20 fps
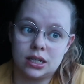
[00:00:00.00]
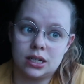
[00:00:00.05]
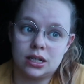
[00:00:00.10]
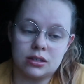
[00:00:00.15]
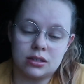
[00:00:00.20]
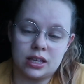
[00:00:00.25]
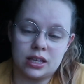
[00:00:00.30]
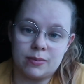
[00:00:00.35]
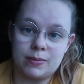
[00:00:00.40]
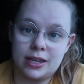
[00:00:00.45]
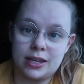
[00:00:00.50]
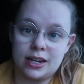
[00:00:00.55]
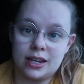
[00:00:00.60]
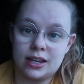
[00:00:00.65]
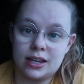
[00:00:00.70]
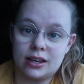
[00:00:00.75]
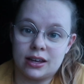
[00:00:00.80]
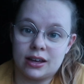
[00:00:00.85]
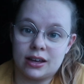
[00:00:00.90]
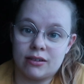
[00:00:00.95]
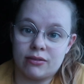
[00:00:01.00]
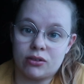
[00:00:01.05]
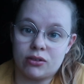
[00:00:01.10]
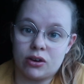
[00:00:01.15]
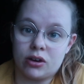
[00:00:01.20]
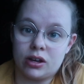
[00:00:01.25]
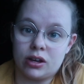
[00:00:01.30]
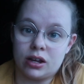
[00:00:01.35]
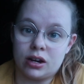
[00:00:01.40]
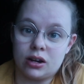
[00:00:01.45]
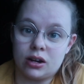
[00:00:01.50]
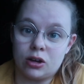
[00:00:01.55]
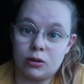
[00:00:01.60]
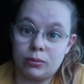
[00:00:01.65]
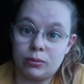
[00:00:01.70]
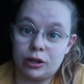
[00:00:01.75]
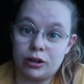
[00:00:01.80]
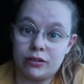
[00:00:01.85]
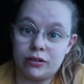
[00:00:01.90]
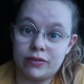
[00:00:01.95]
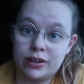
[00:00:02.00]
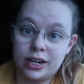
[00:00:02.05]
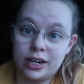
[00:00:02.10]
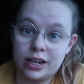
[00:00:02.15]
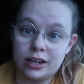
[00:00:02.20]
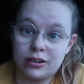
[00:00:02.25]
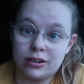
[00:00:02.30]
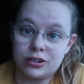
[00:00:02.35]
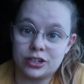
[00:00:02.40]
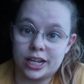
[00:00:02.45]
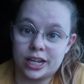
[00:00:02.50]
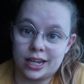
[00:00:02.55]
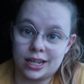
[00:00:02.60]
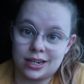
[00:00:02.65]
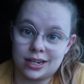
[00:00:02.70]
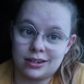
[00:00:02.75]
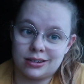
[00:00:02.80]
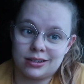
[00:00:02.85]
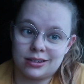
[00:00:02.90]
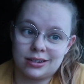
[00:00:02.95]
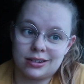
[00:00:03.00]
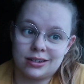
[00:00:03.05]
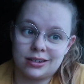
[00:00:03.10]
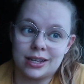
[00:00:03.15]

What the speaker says: because Think Media have got an upload a video challenge